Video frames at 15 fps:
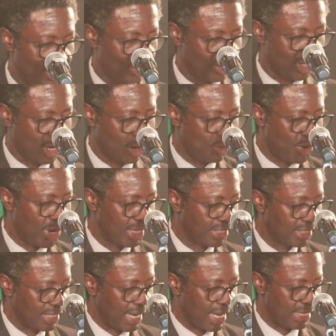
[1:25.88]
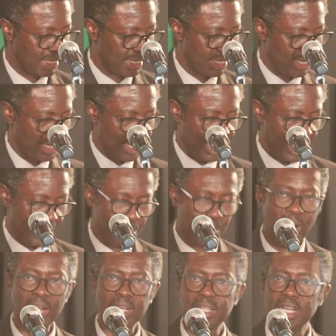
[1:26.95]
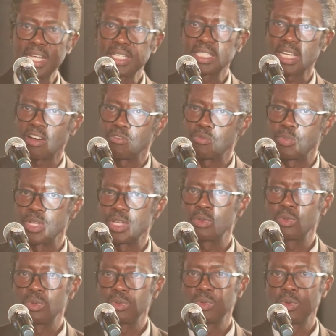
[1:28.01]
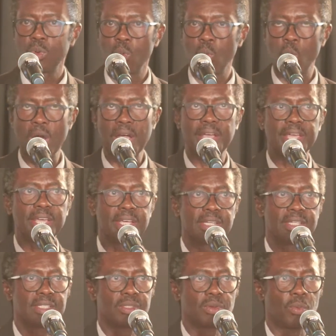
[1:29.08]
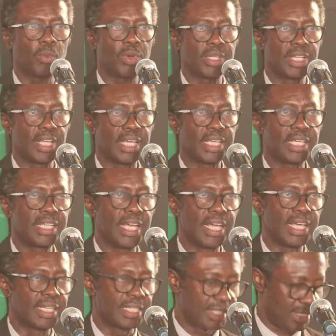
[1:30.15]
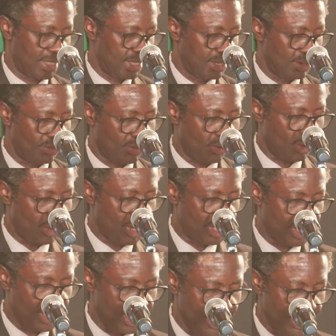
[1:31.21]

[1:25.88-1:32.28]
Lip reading: Dr. Kamwe has said, partners have been working with the E8 from its